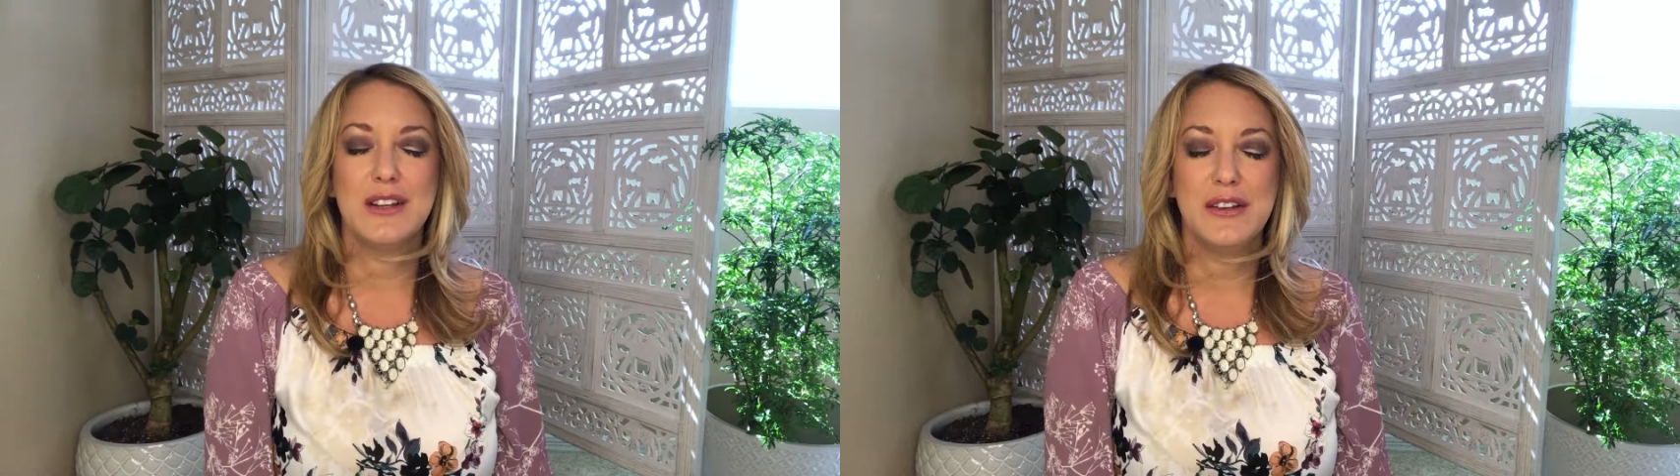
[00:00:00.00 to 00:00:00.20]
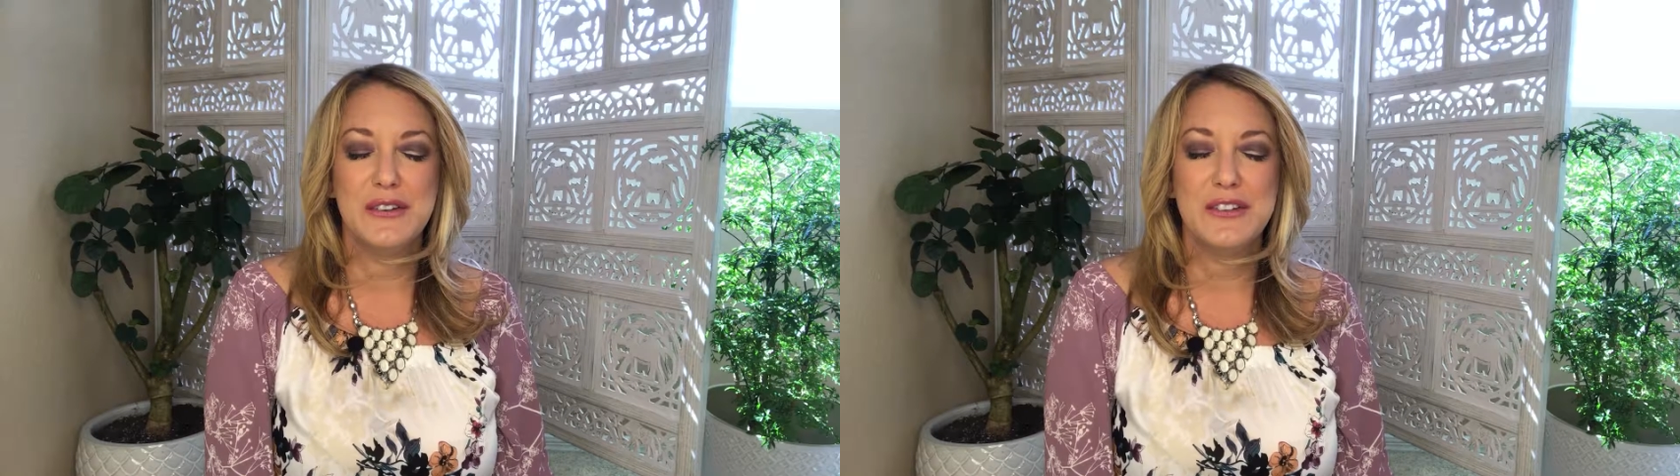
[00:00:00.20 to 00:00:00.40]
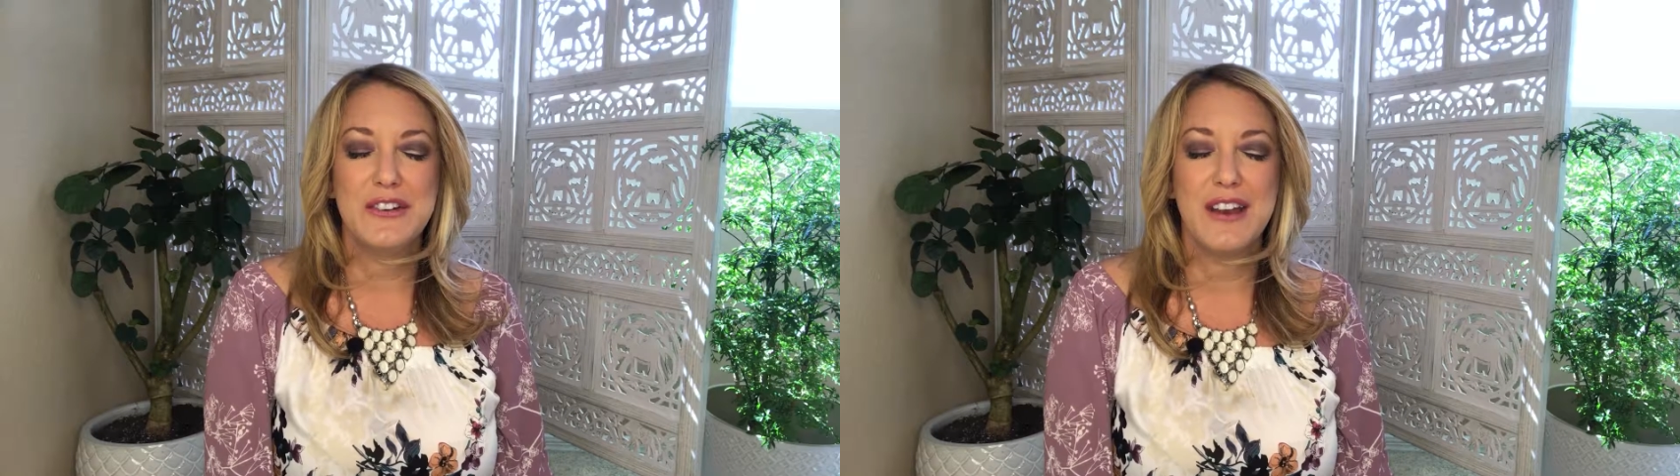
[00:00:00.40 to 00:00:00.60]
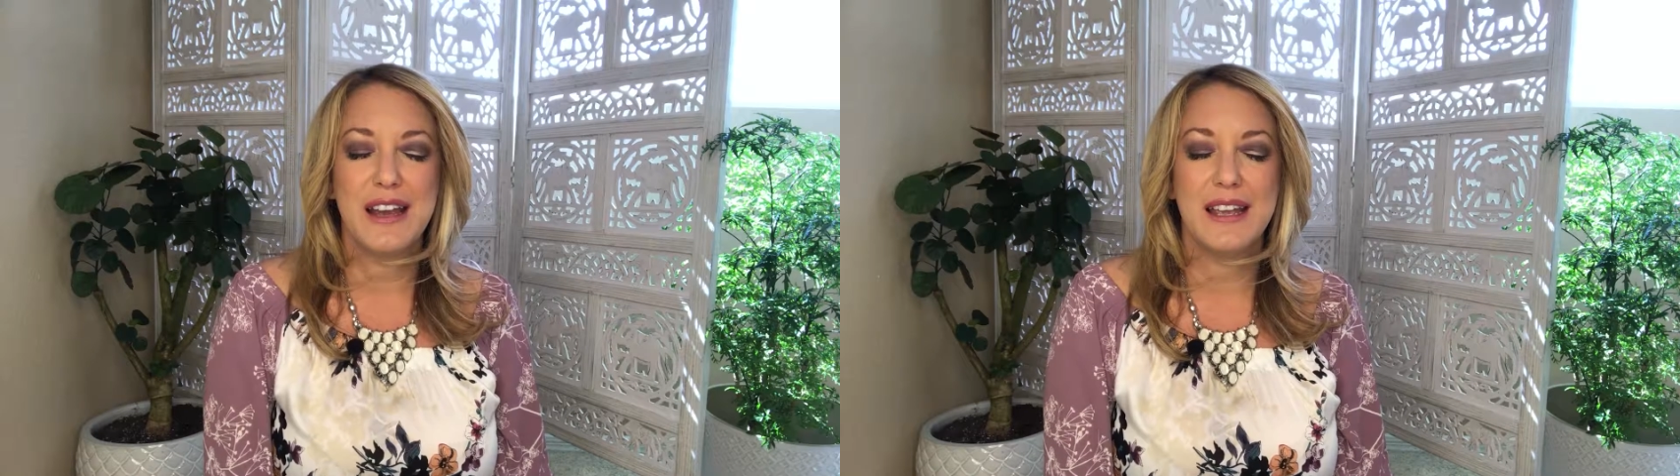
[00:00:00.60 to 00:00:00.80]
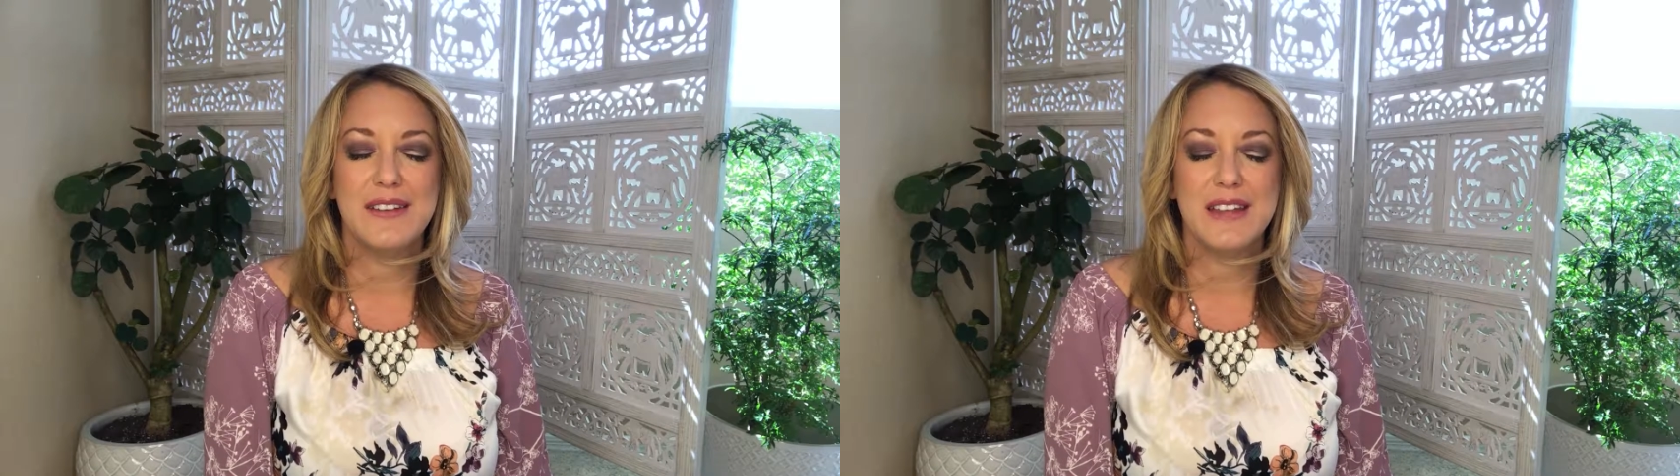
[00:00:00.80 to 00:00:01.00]
close your
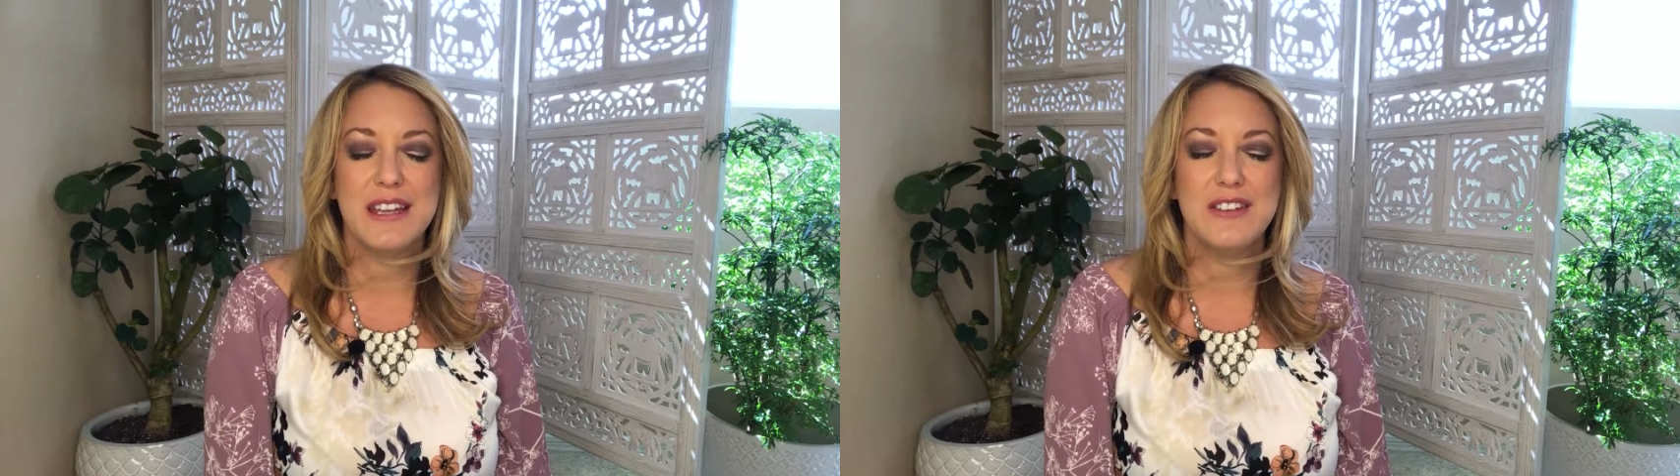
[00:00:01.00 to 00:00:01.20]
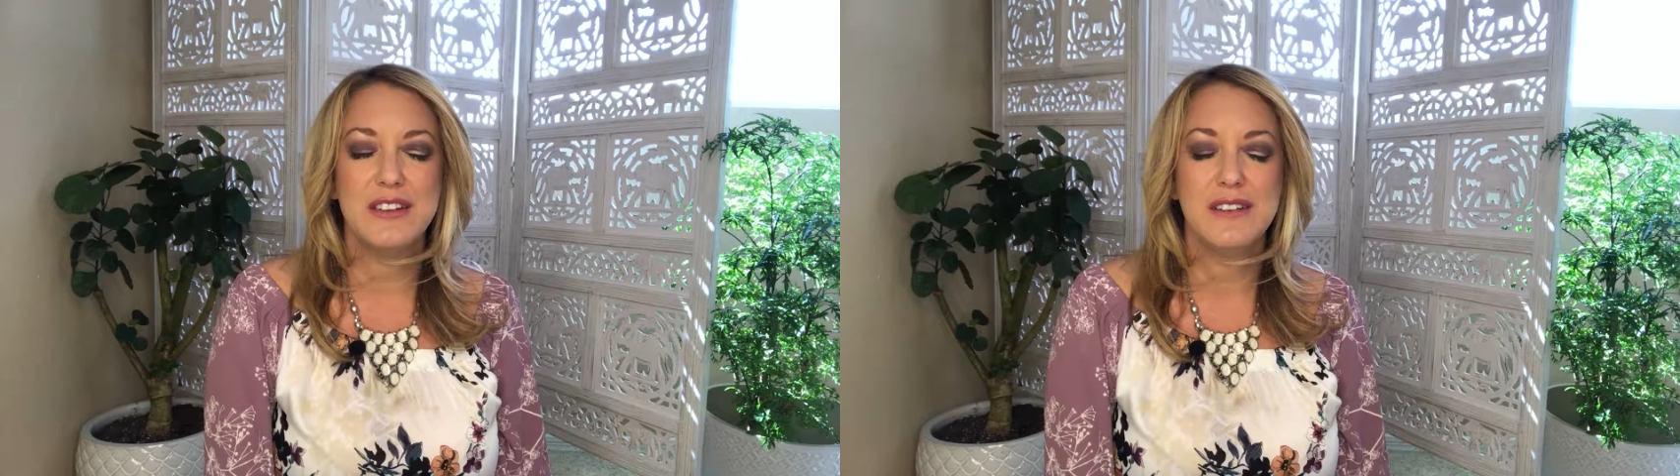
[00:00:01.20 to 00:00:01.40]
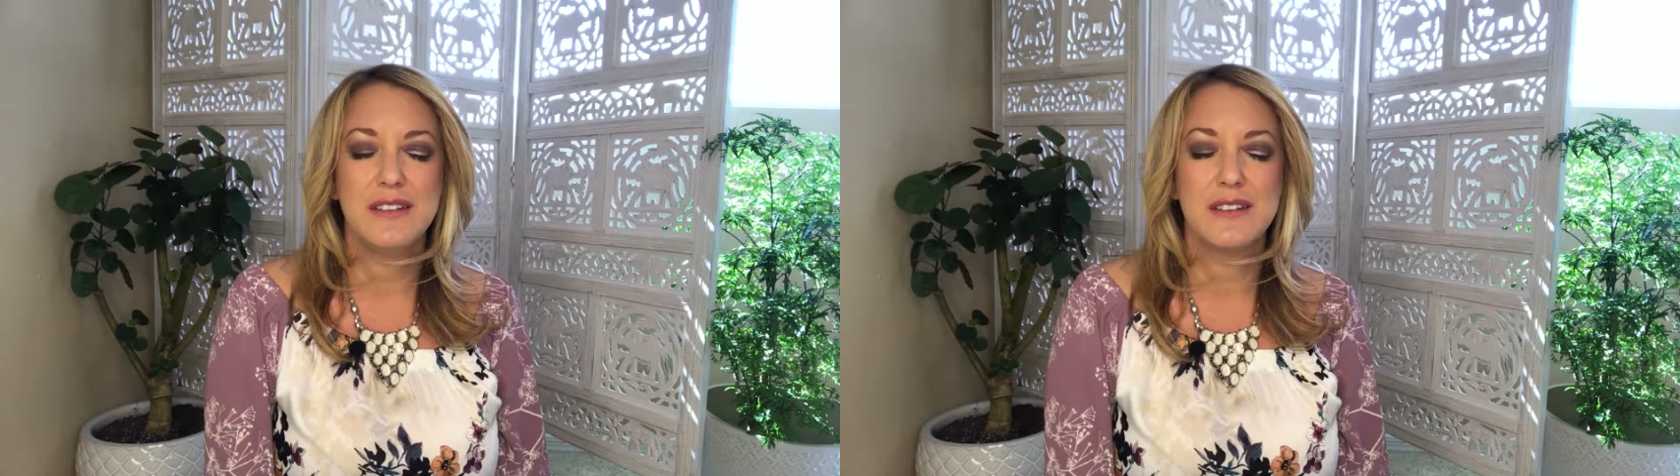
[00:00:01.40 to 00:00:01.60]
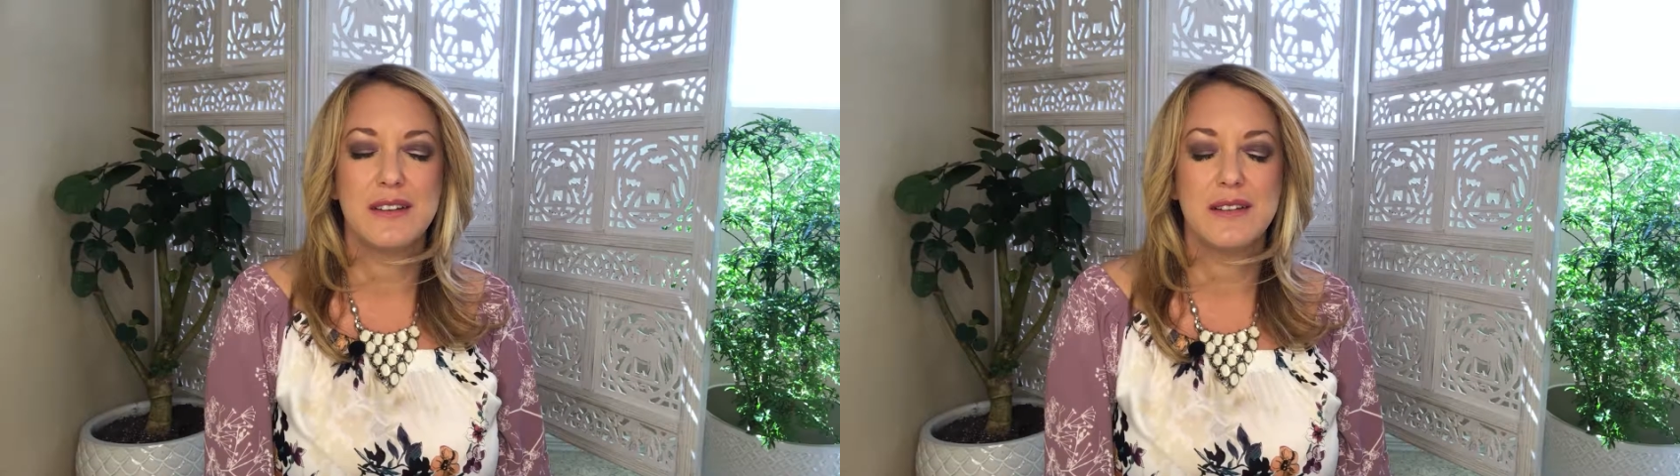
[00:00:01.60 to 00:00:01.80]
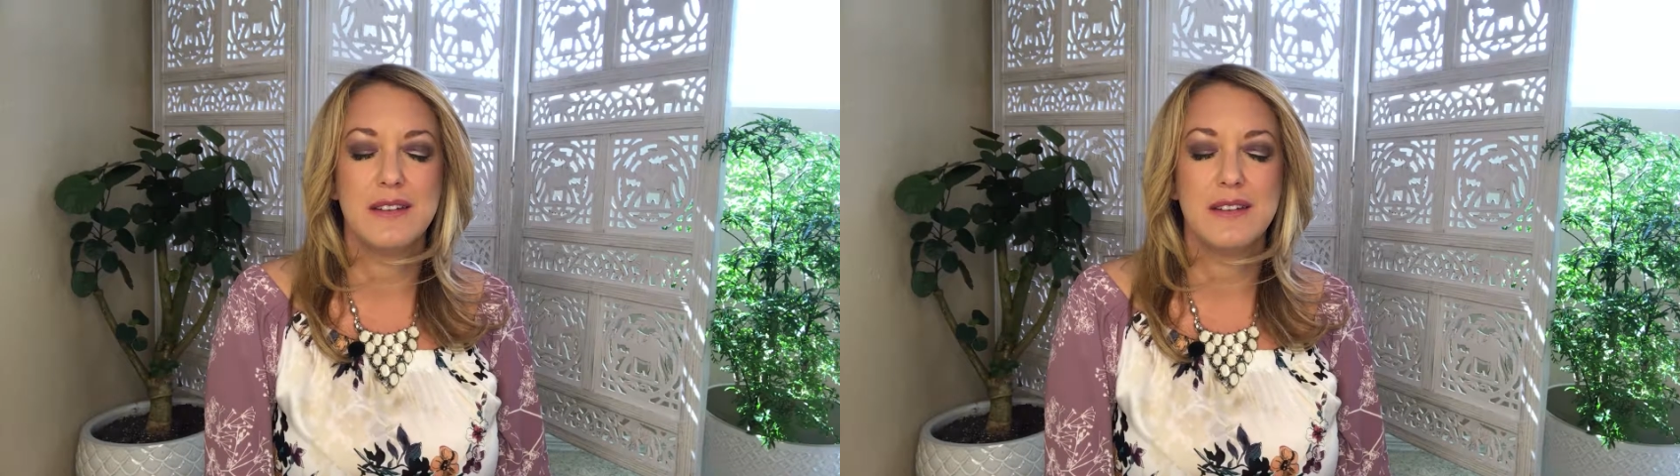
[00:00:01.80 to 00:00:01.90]
eyes and just